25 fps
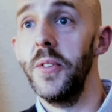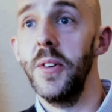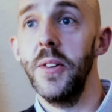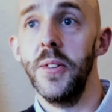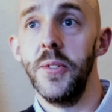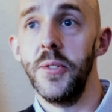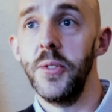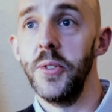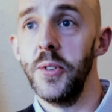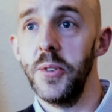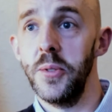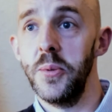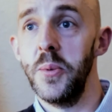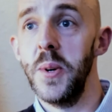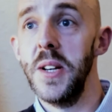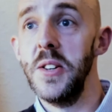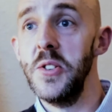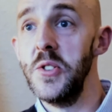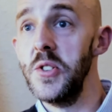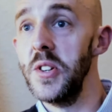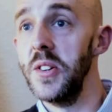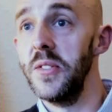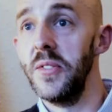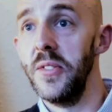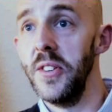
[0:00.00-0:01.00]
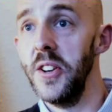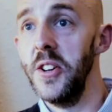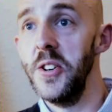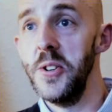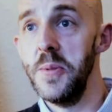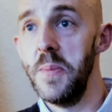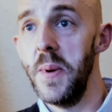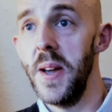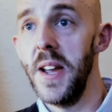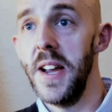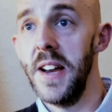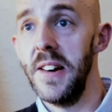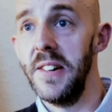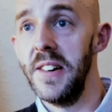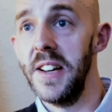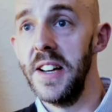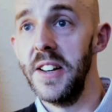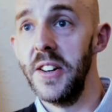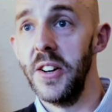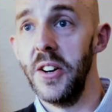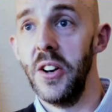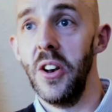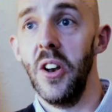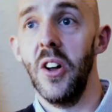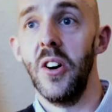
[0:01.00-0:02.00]
the sort of winter flu
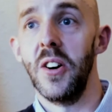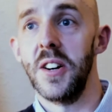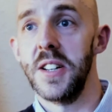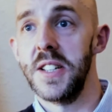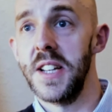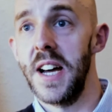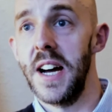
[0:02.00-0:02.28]
period and lock